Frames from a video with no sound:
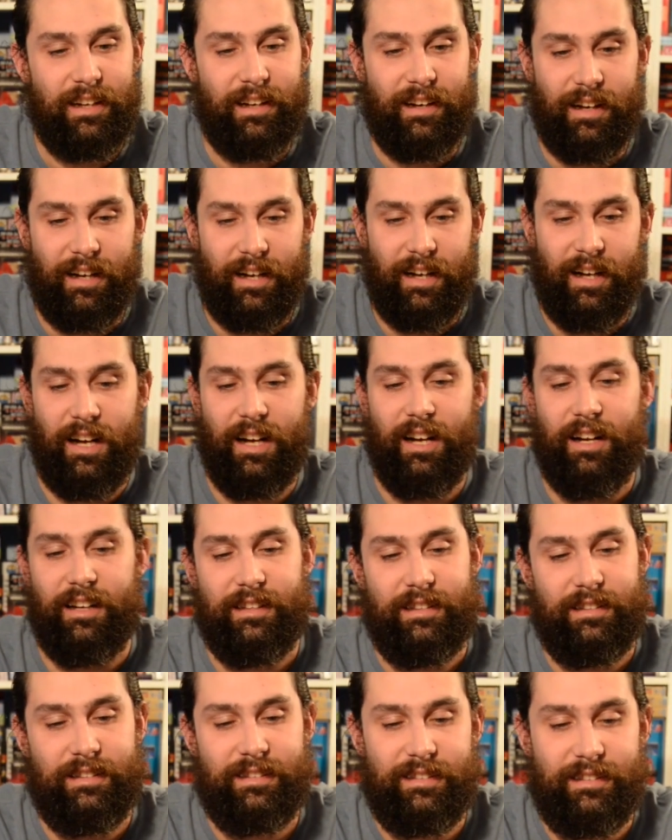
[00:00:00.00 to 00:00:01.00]

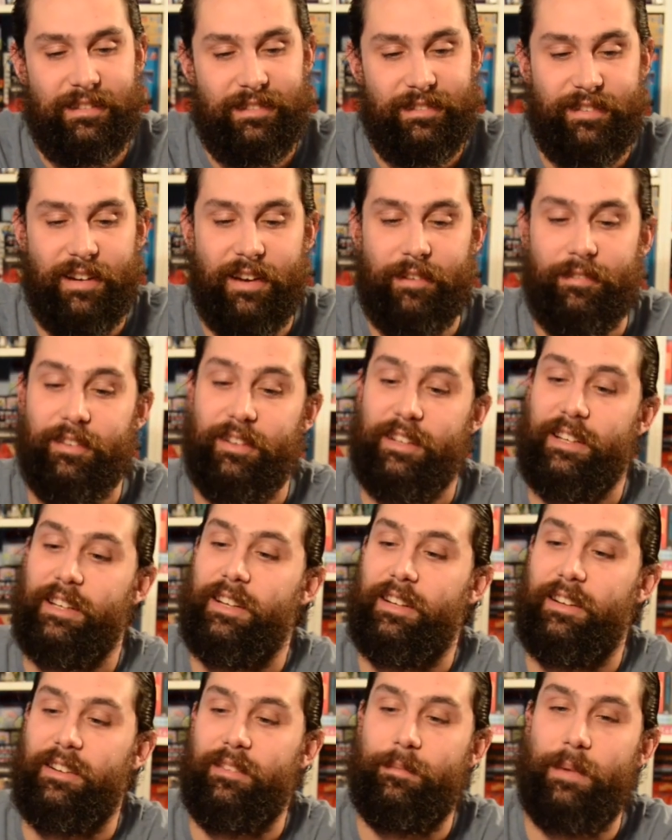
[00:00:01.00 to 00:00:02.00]
Definitely
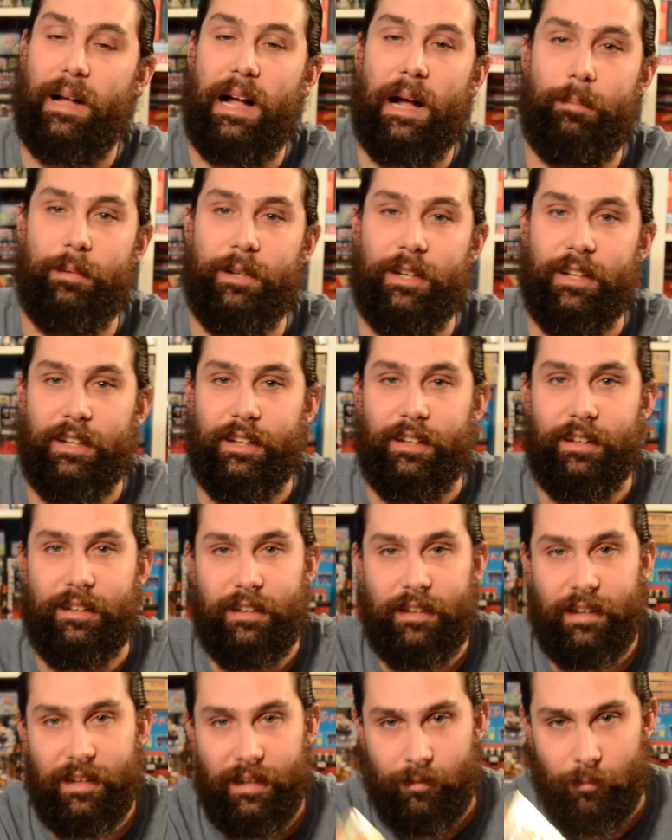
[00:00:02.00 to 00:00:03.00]
going to pop it in,
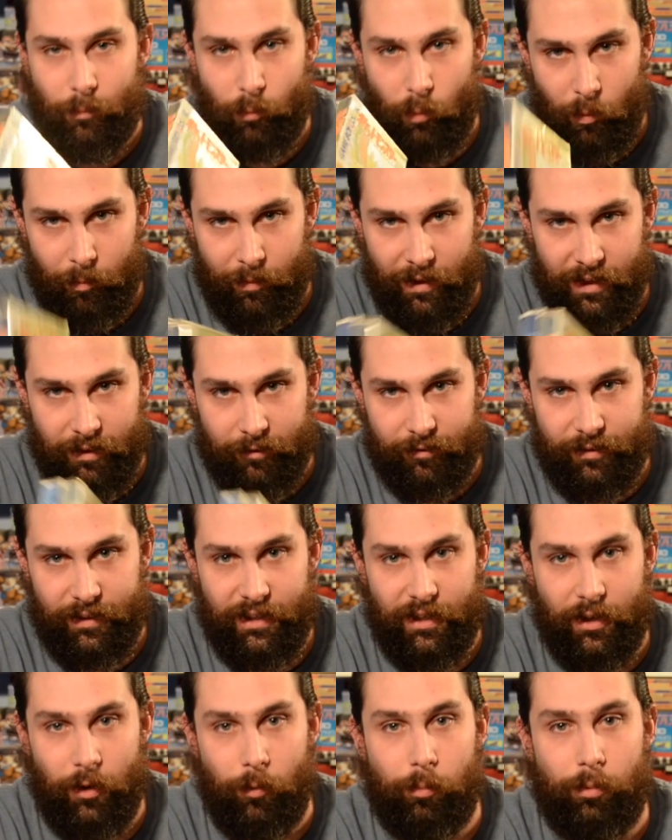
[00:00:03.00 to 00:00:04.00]
and we'll make a
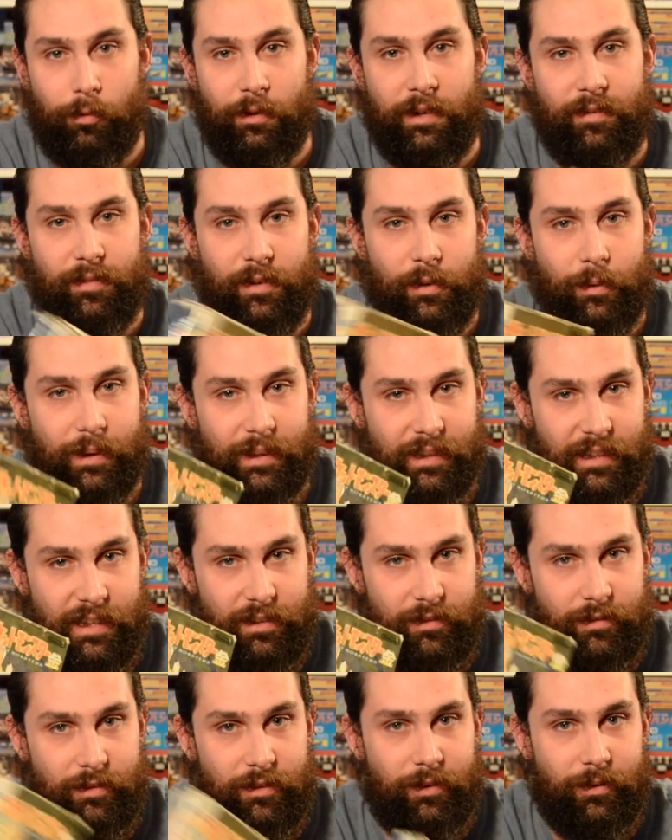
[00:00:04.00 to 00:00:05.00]
video previewing
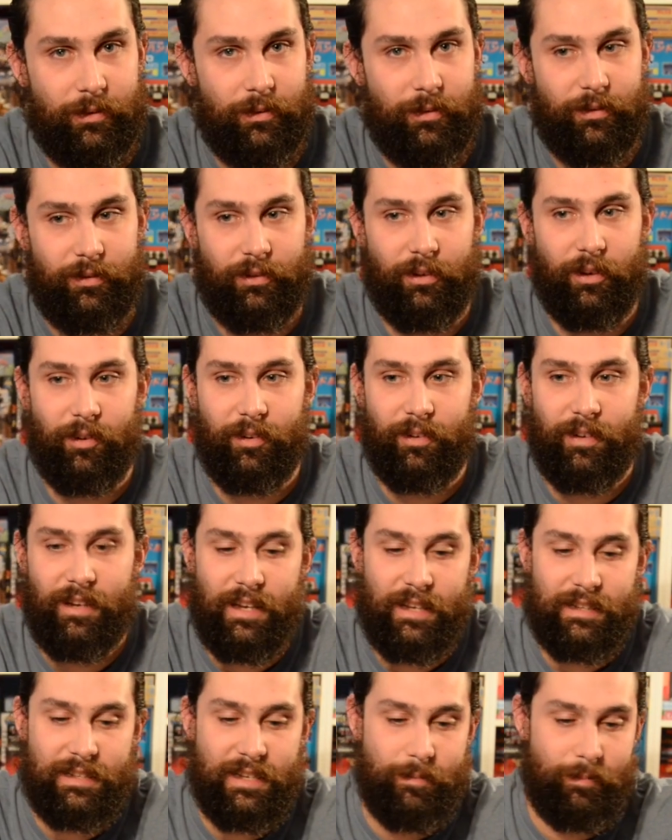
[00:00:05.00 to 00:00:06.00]
these two. So
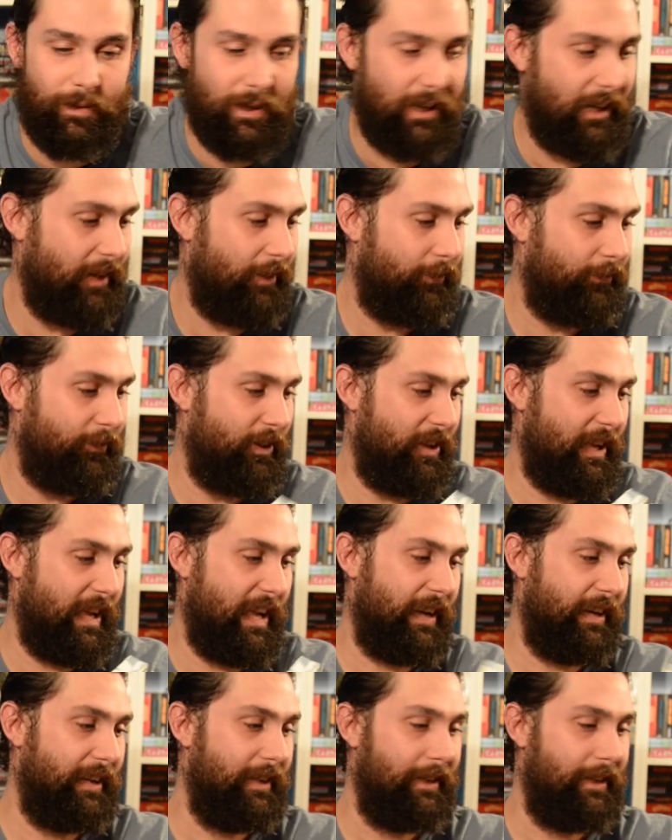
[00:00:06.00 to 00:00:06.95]
keep an eye out for that.